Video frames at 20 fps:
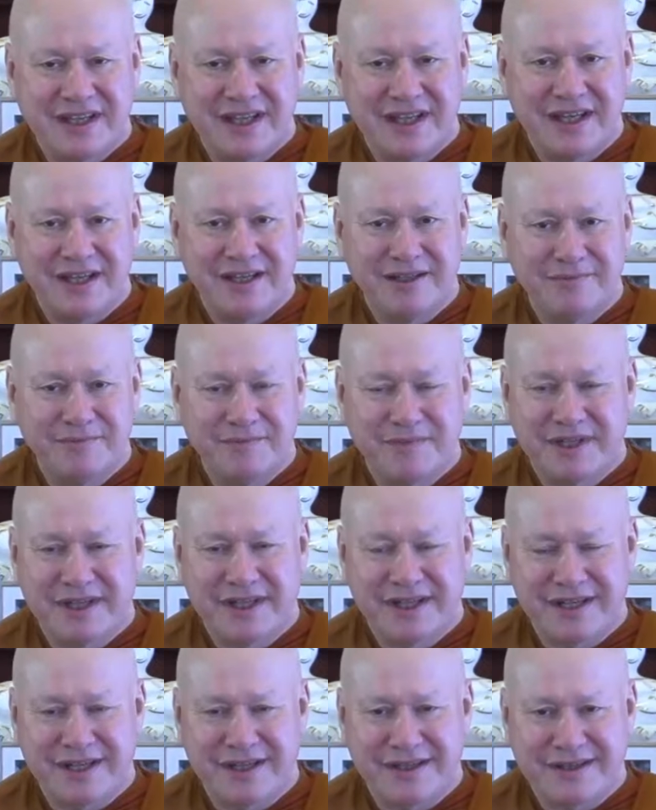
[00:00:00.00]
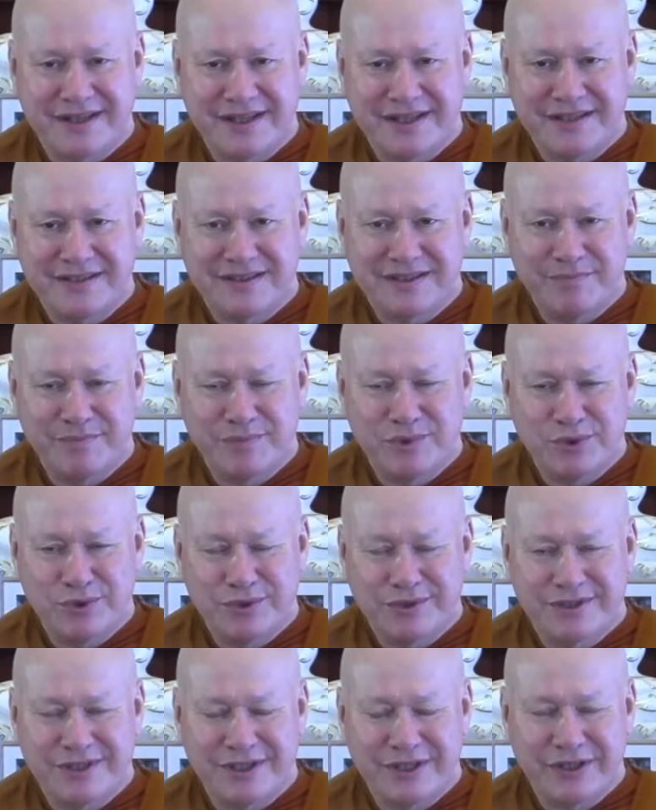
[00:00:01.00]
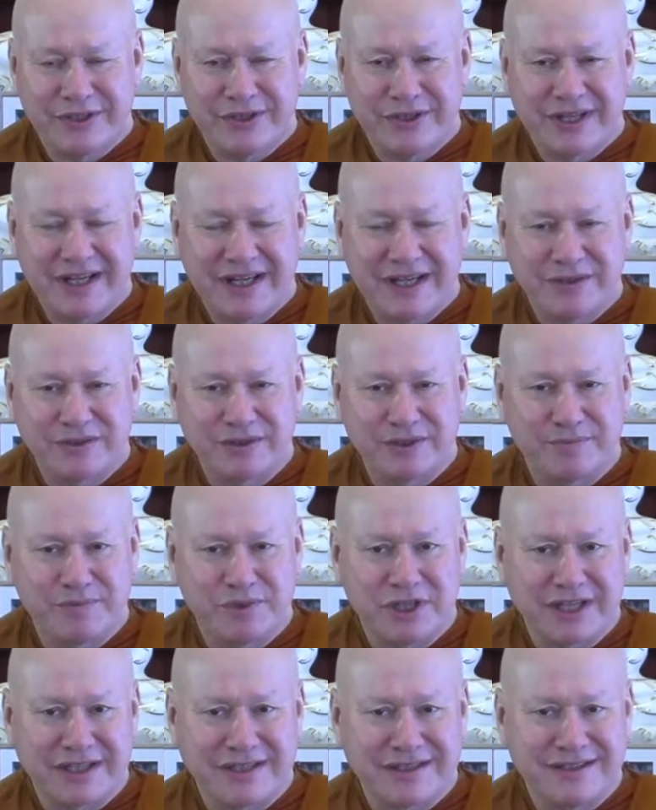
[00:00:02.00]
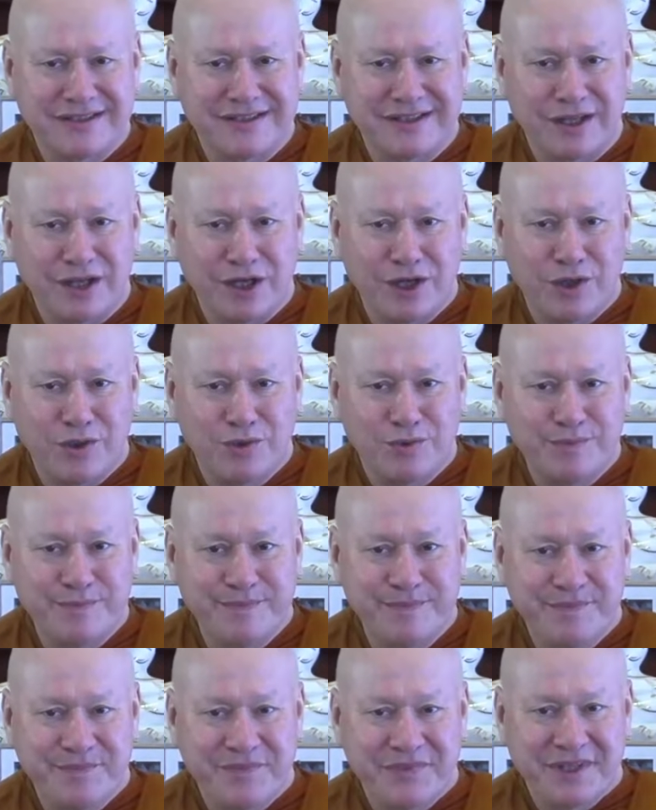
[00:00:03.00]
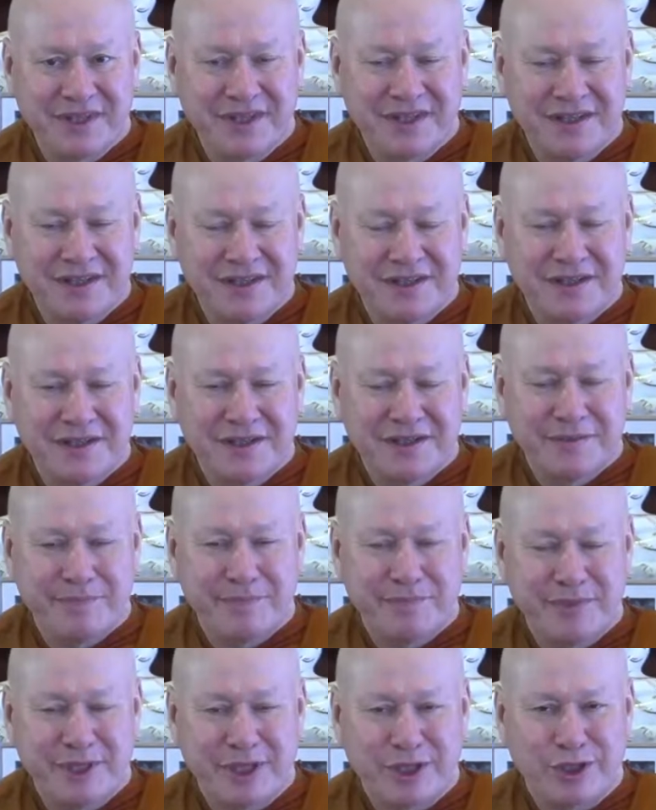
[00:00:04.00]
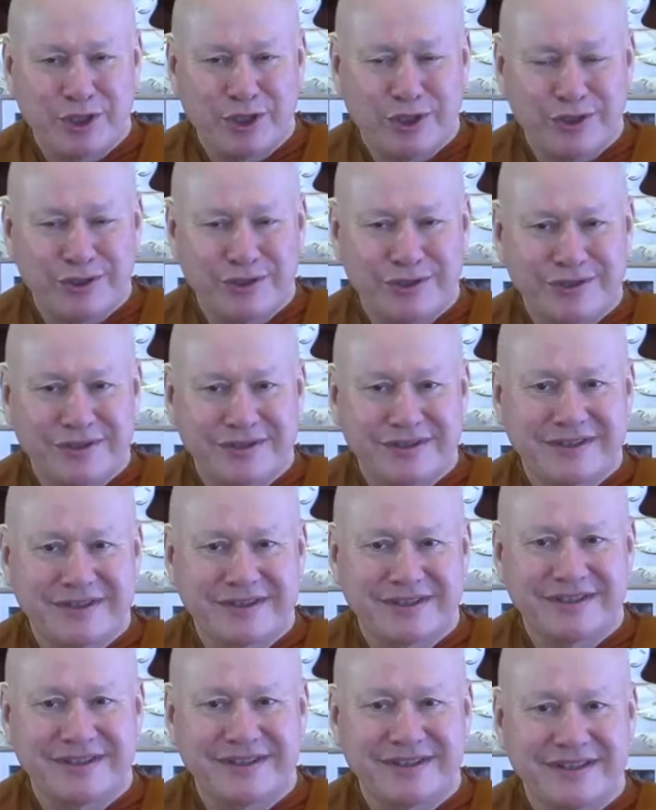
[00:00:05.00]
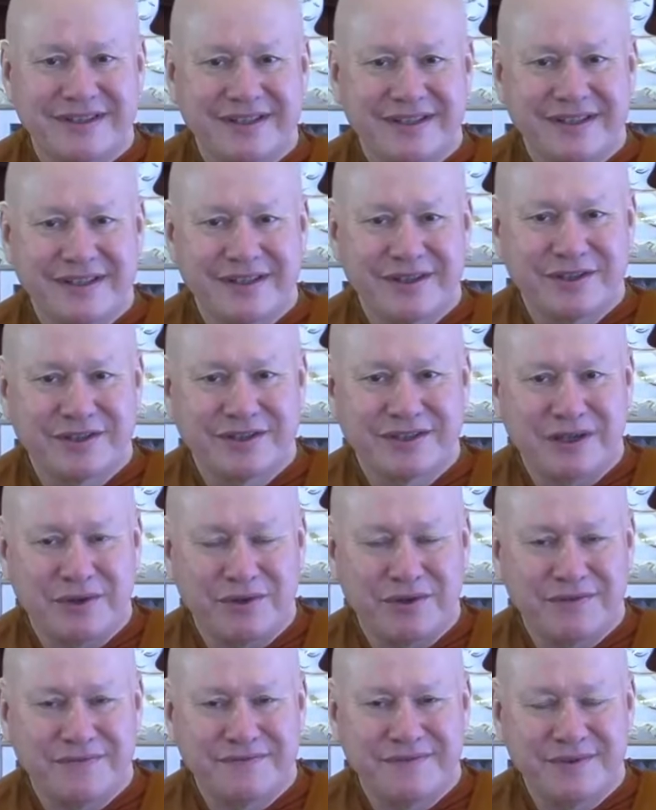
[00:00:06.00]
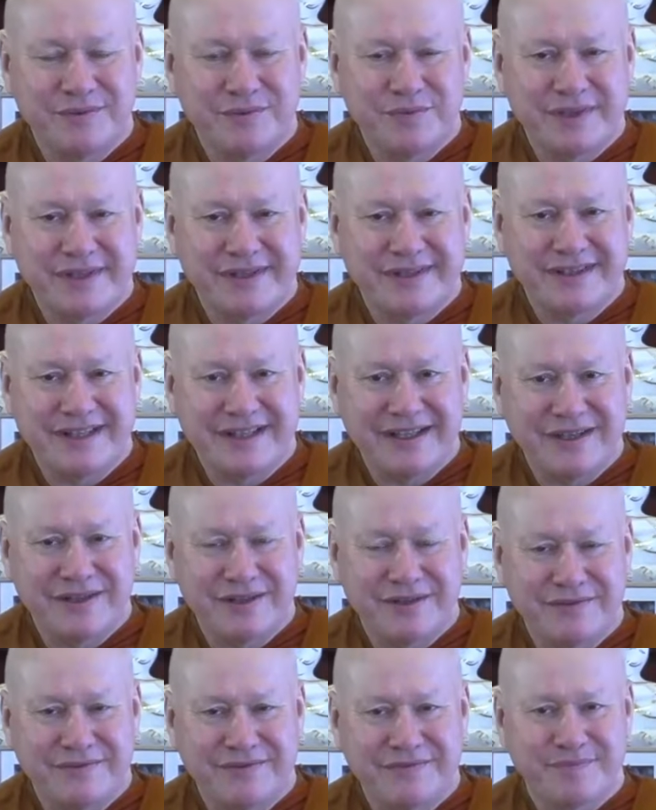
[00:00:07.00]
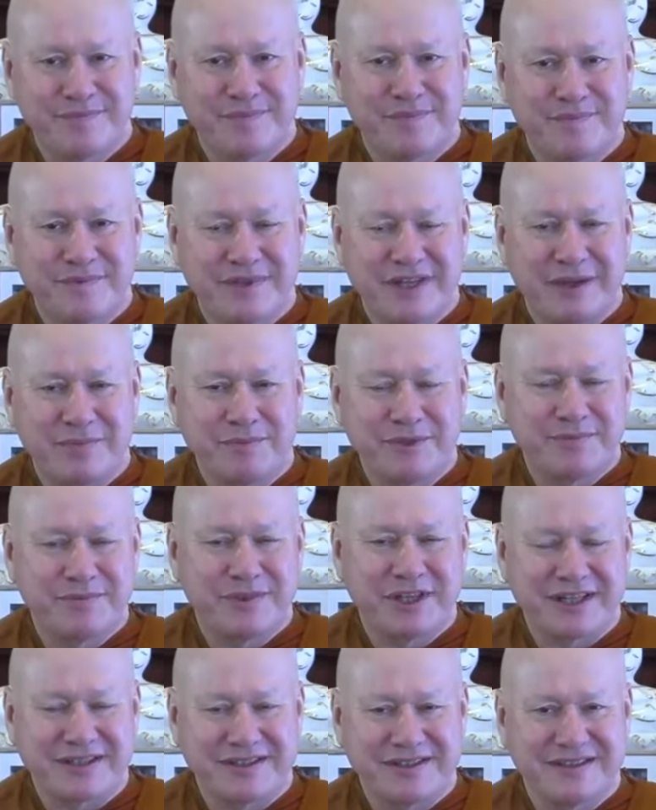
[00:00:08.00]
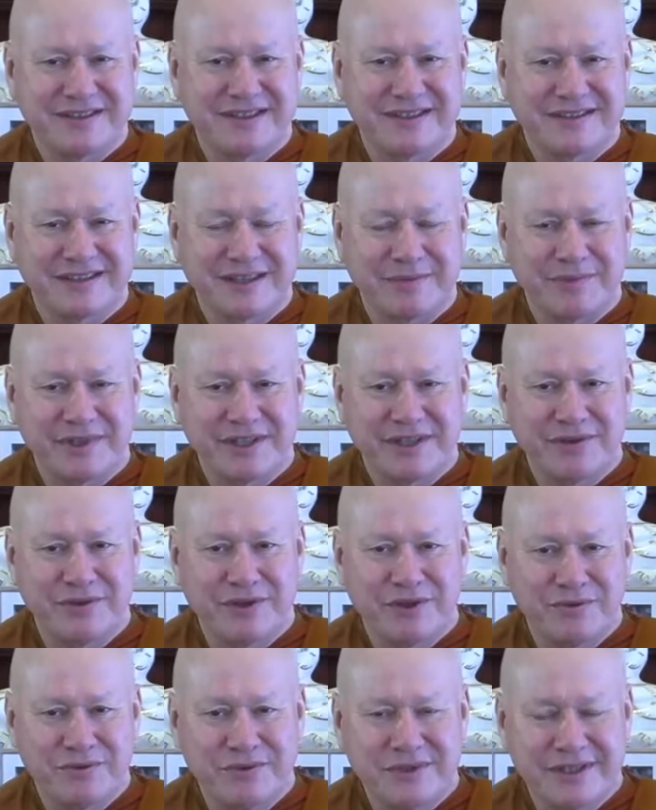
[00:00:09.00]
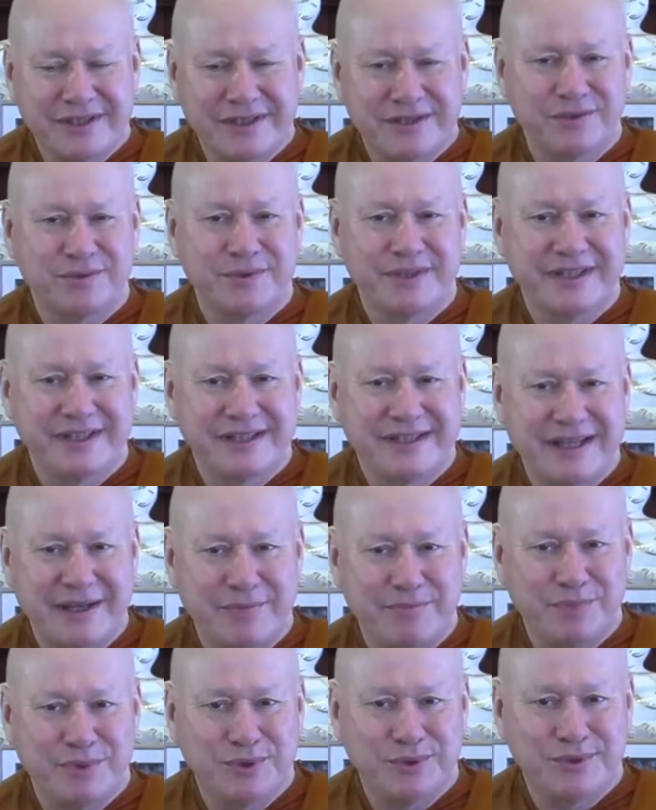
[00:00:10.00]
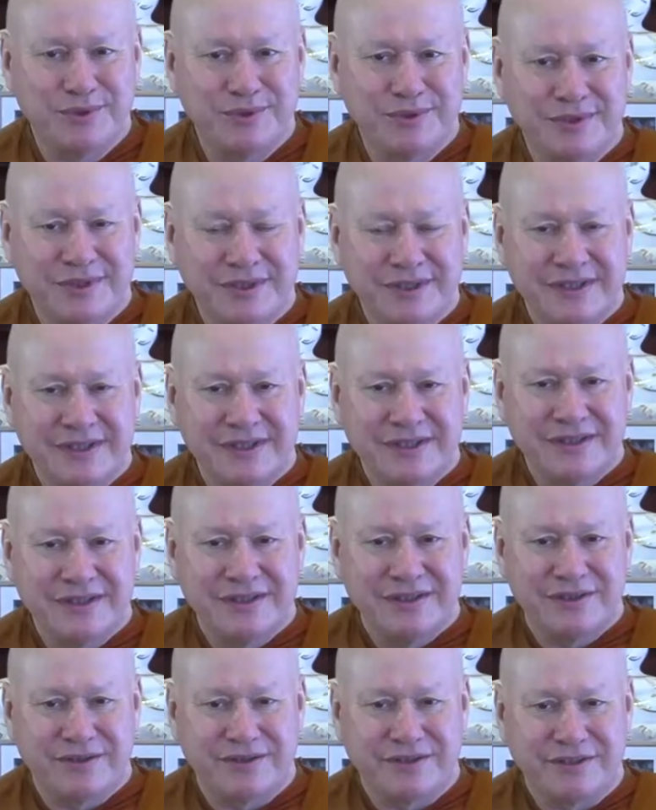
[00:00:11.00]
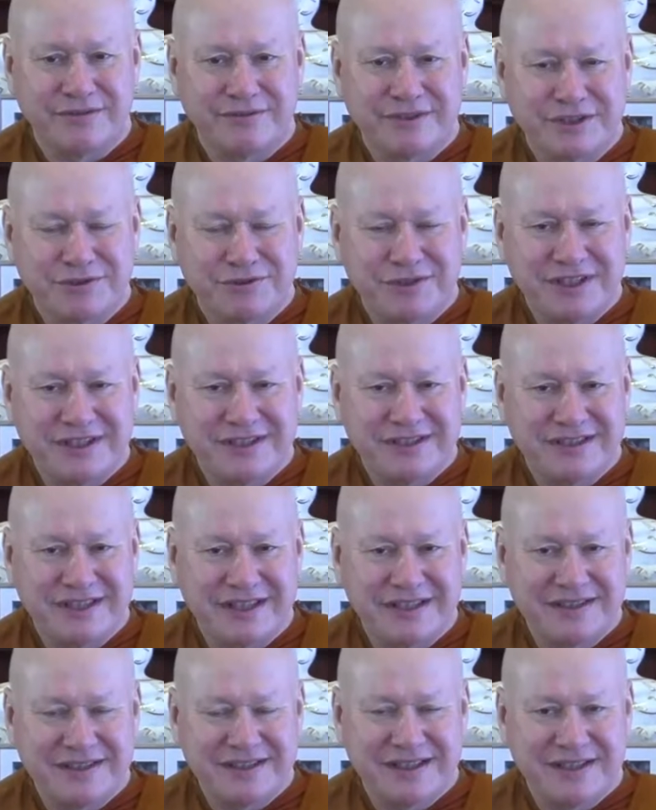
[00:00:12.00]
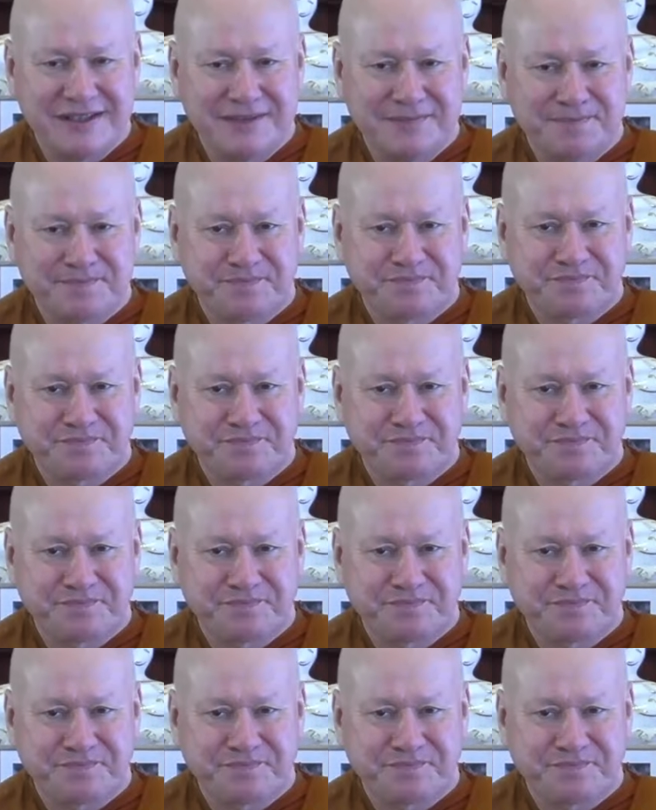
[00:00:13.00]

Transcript: And I think it's important to learn how to practice at home, because so often we think of Dhamma practice as something you only do in a temple or a retreat center